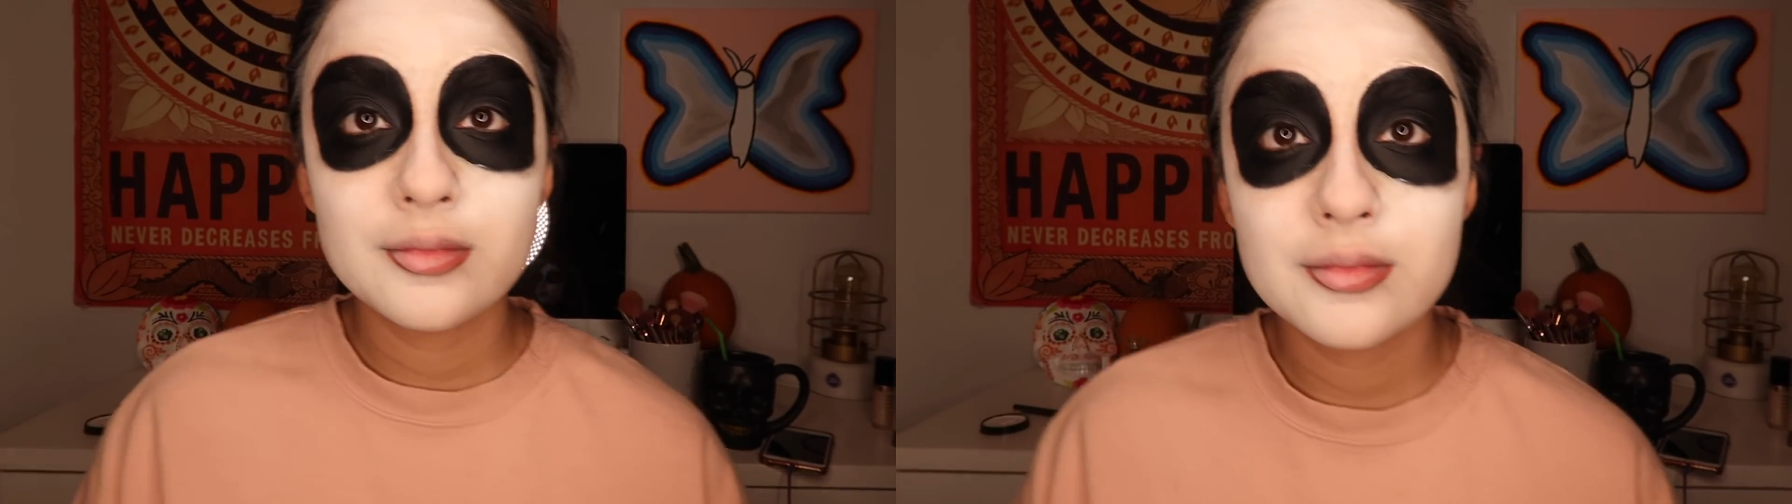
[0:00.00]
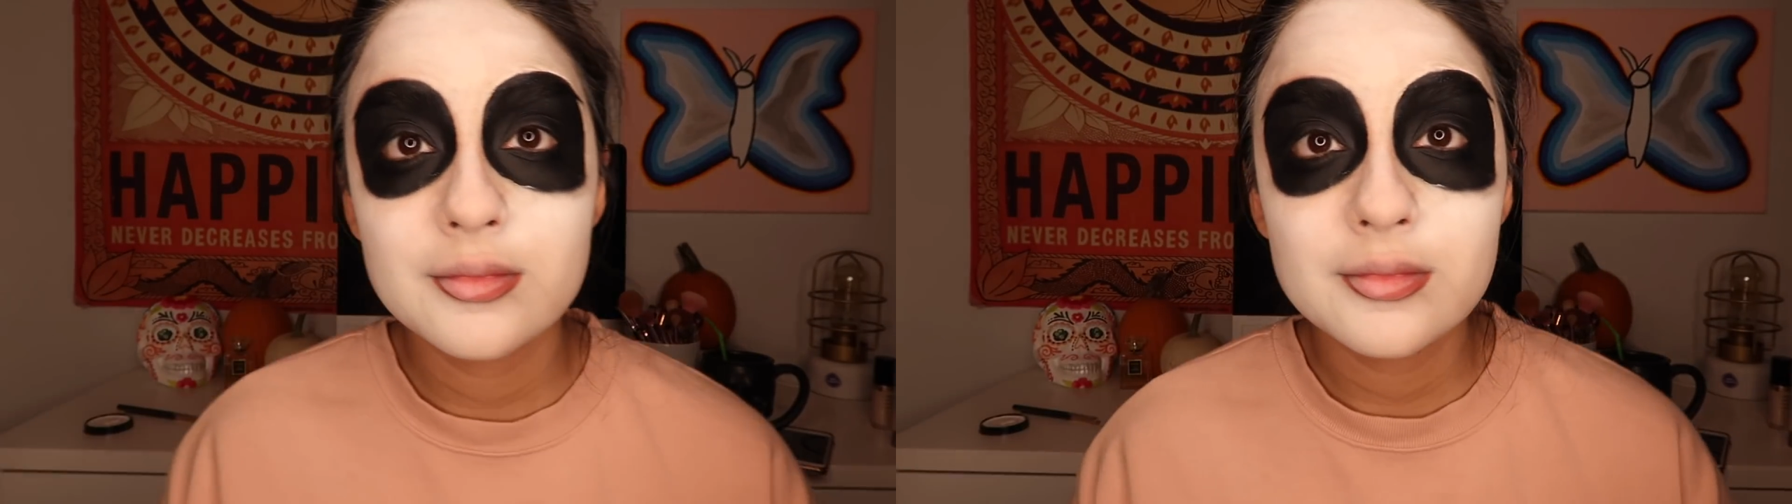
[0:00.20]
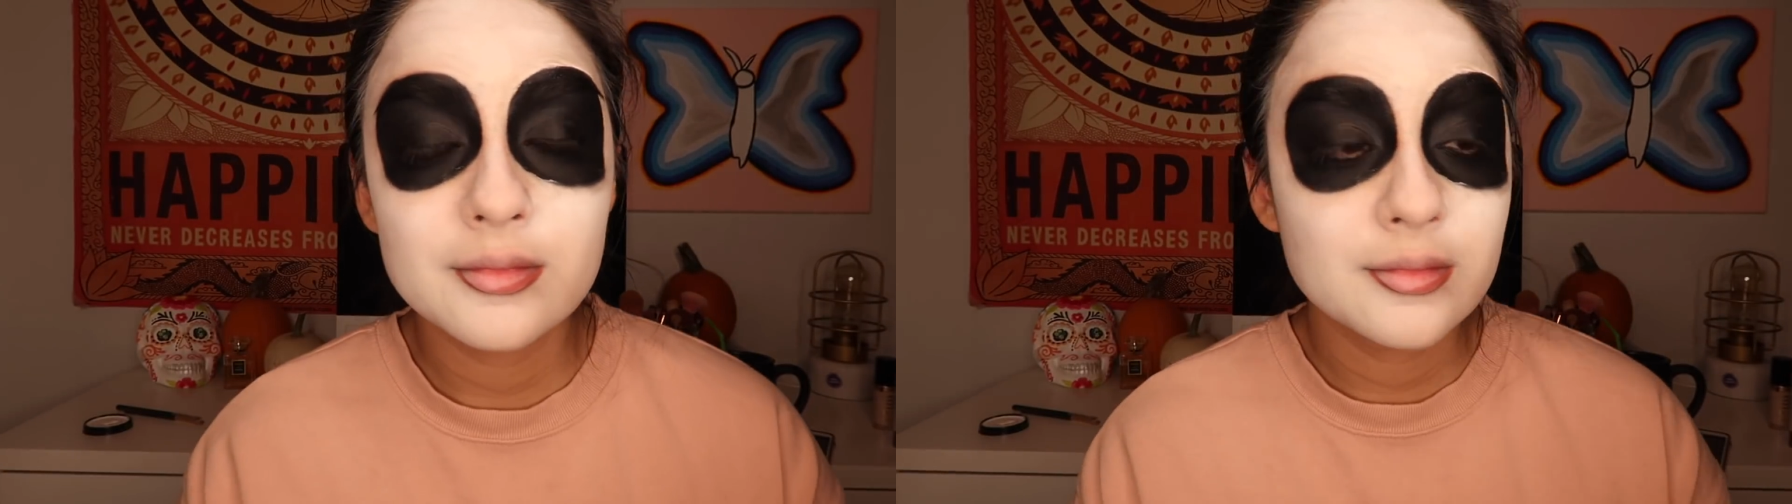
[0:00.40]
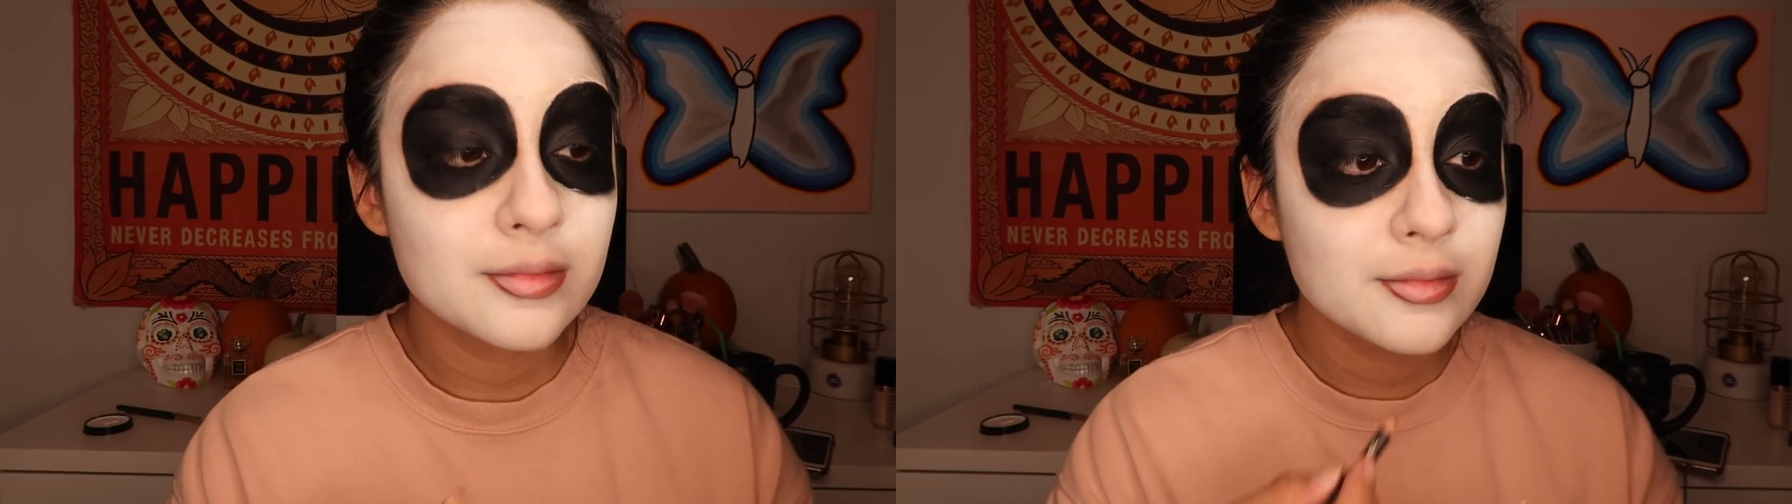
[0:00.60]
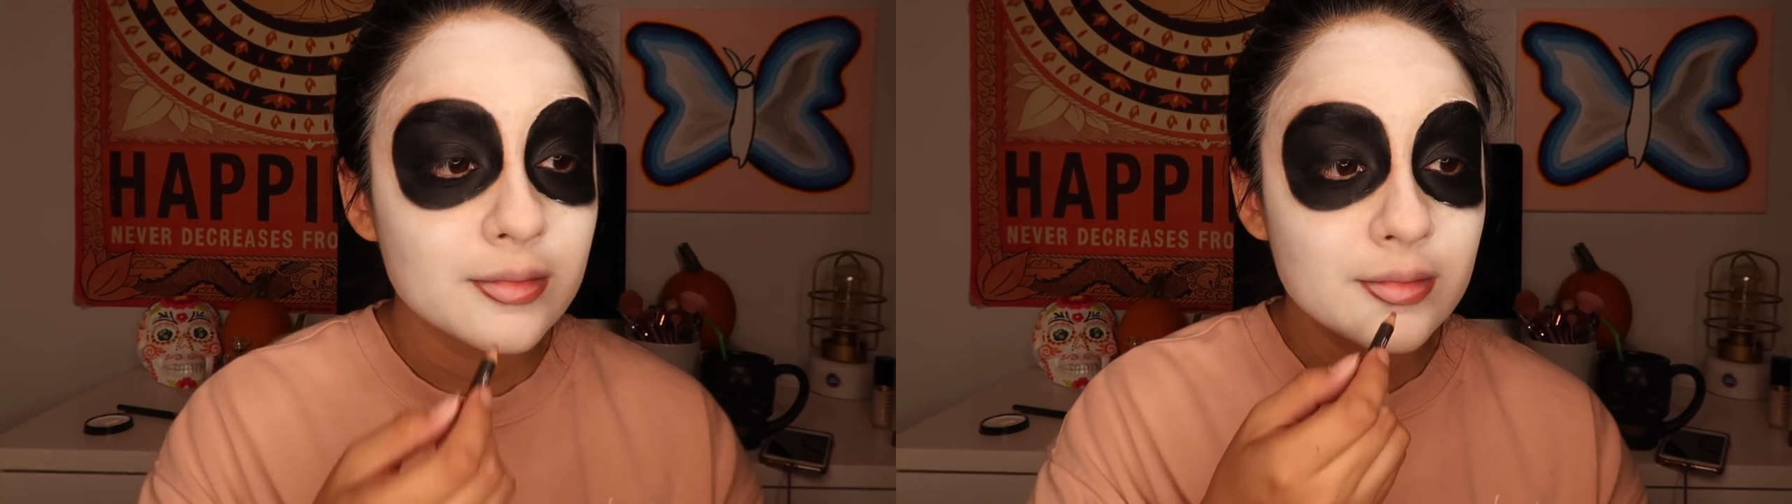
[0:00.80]
later on in the
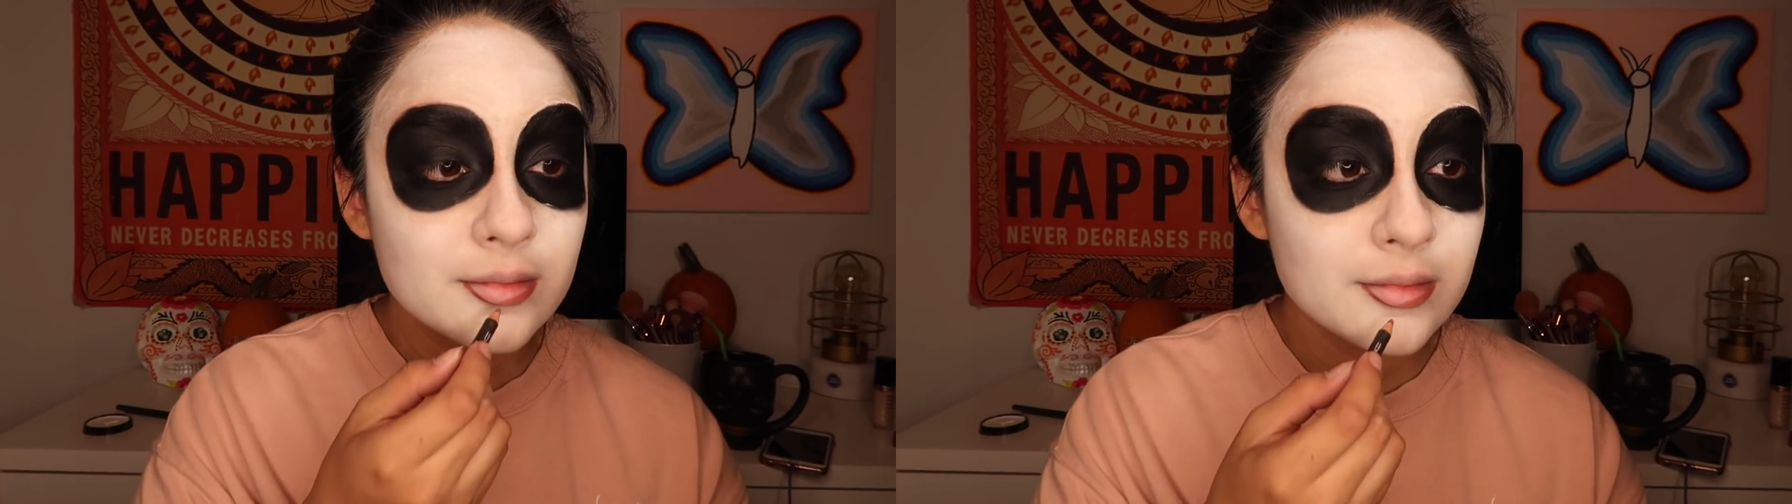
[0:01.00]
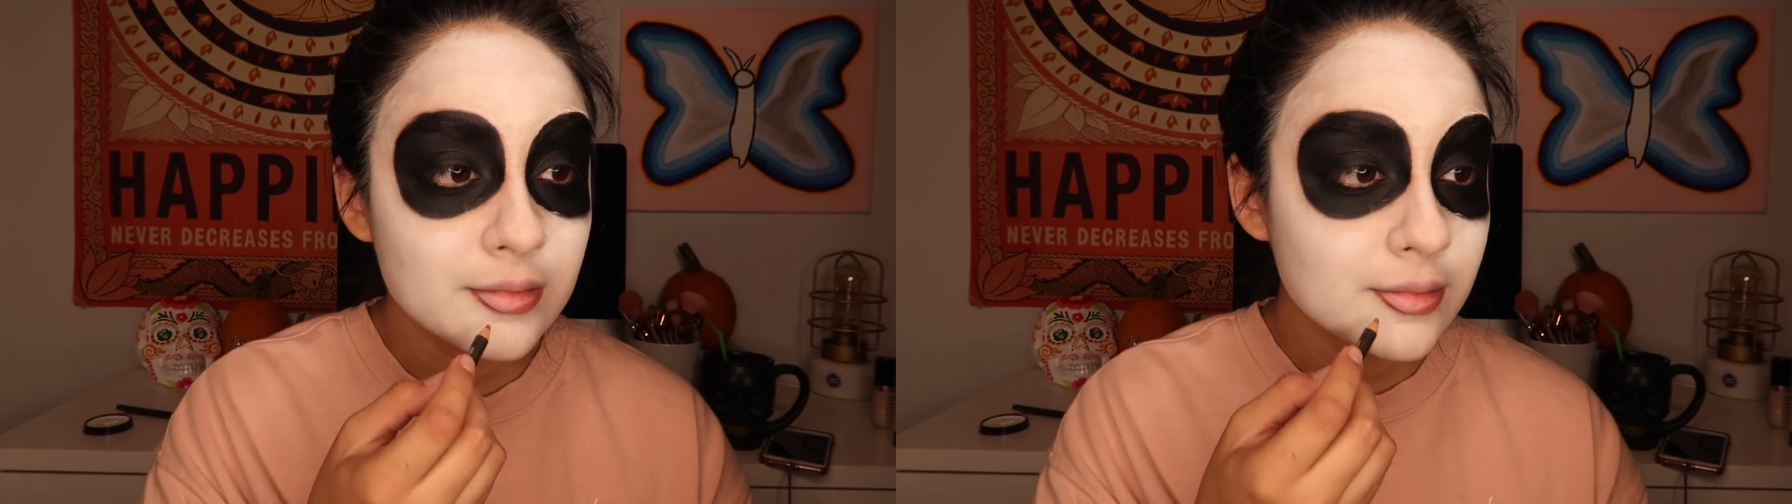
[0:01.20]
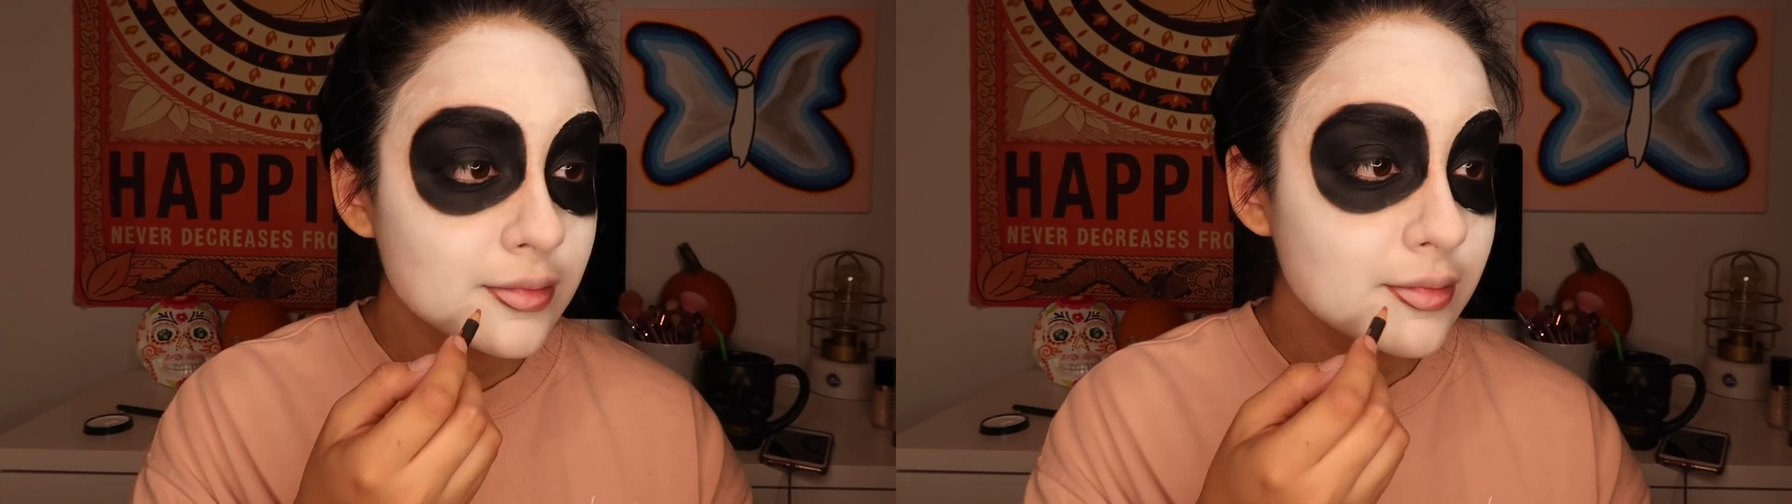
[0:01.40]
tutorial I